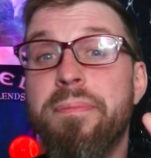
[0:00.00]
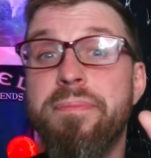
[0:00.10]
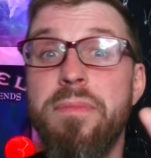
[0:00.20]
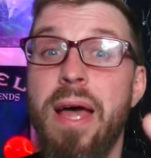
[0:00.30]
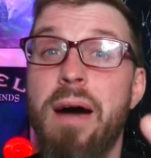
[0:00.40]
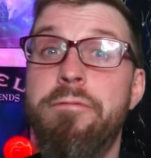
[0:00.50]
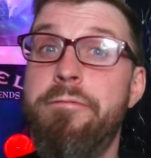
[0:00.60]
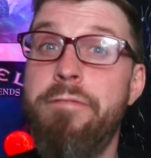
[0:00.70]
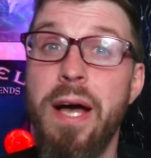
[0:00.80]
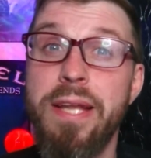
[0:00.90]
Now,
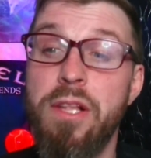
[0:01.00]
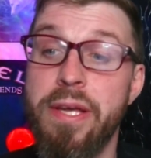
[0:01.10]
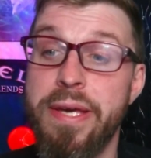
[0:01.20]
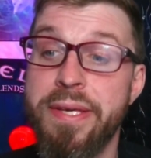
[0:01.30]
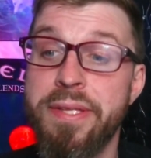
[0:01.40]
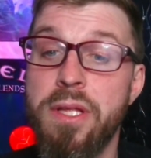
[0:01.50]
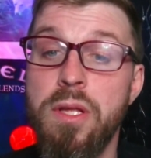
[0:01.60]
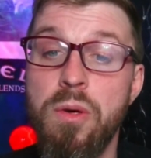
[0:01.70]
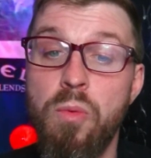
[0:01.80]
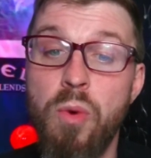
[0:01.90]
finally,
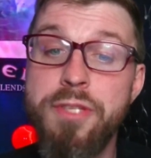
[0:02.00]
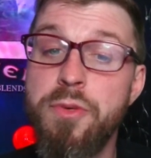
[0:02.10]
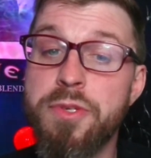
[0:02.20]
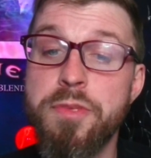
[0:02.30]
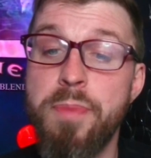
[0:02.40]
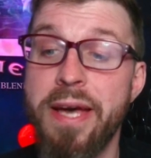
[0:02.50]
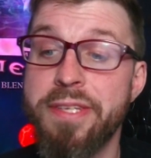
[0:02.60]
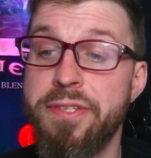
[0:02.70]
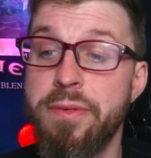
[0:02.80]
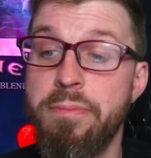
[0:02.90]
what to
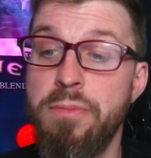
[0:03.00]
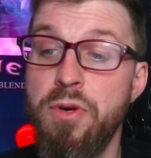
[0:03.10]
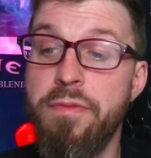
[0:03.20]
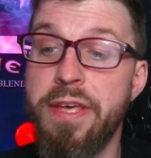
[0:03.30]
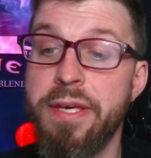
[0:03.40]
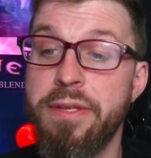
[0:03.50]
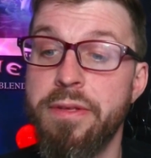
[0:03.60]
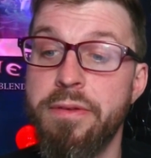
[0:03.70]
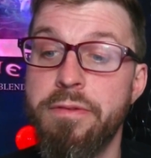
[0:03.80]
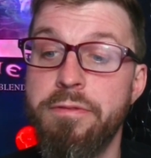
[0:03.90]
expect moving
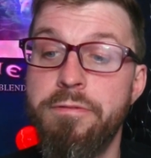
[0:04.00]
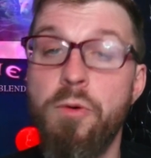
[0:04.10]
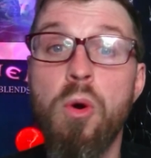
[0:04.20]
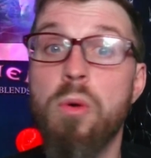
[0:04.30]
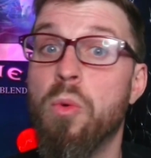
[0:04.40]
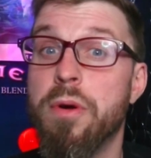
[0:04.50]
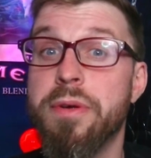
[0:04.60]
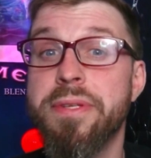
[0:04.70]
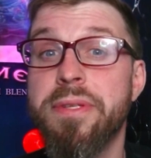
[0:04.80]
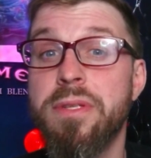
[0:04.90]
forward.
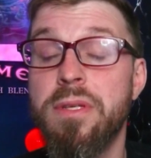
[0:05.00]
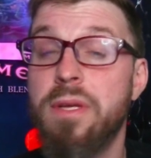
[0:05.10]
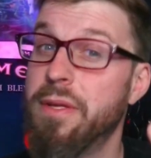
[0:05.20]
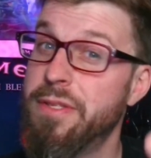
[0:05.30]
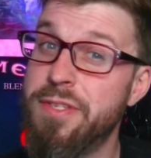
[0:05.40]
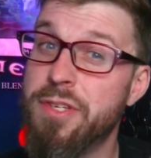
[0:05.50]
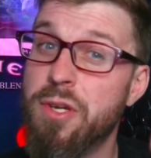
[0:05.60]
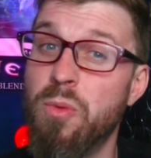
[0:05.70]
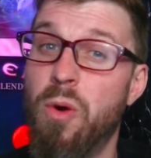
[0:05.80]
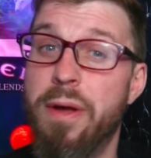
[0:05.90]
This is a
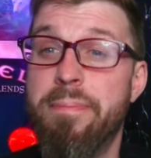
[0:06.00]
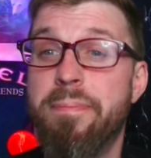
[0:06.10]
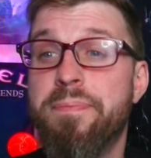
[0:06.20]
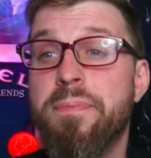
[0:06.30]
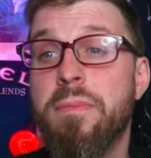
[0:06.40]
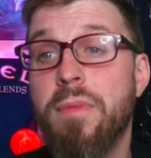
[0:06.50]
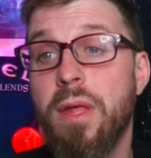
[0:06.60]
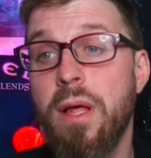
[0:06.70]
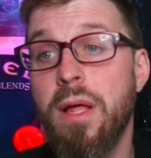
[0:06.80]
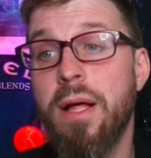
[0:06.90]
good one.
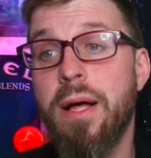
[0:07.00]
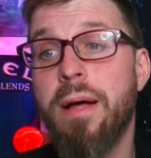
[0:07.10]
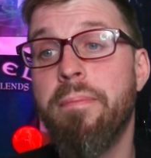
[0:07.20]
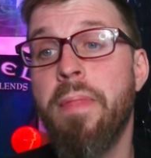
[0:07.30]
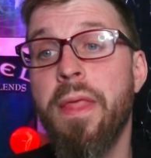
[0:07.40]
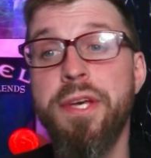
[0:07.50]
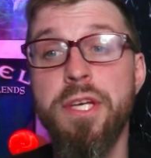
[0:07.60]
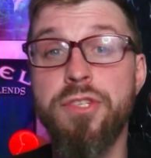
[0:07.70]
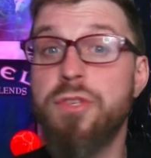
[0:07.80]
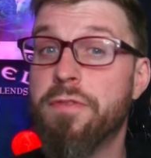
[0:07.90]
Um,
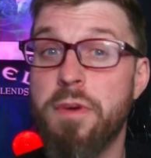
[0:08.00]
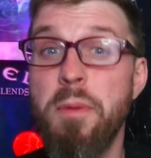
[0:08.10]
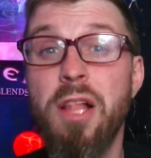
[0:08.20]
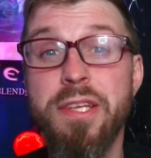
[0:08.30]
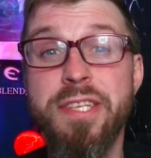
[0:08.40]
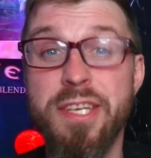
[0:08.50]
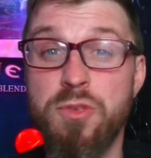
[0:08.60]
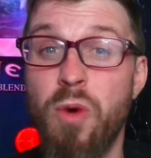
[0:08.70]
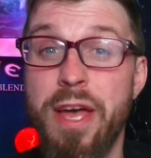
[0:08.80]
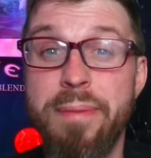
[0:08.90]
so if Kamala does
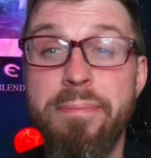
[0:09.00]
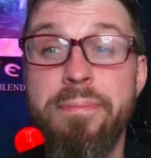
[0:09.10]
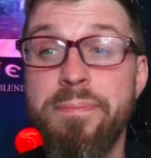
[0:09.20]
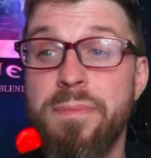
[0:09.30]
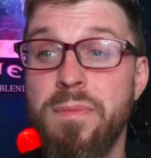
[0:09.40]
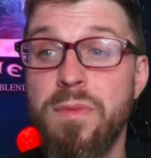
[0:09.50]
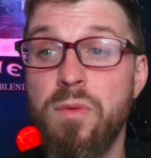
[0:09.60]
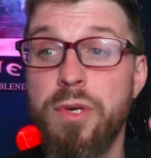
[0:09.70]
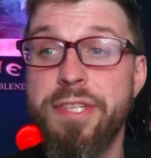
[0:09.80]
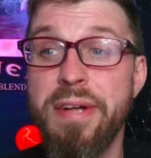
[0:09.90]
win,
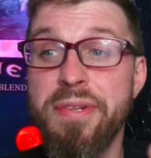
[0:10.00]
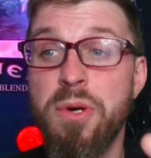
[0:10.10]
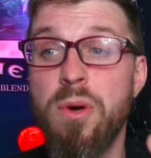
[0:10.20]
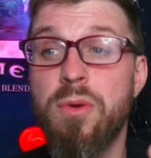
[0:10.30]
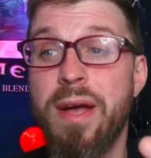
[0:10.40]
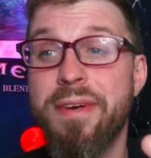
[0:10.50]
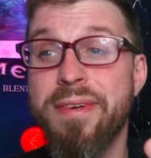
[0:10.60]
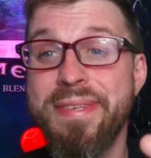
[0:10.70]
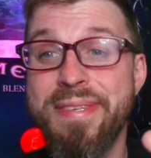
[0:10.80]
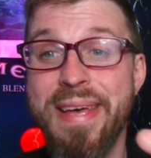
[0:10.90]
which I will go on record
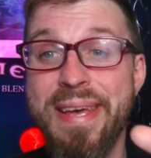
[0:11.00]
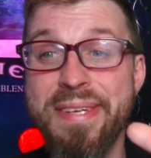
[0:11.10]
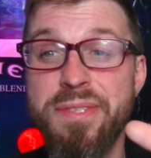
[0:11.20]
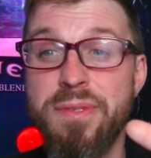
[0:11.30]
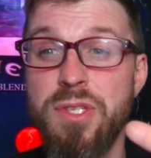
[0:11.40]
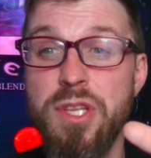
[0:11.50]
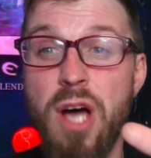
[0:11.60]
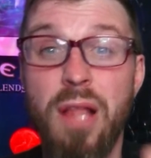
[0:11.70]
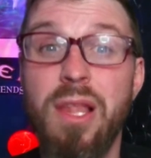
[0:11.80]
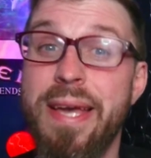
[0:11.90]
as saying it's
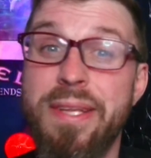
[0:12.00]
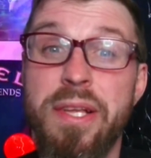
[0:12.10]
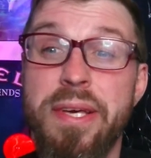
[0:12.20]
not likely,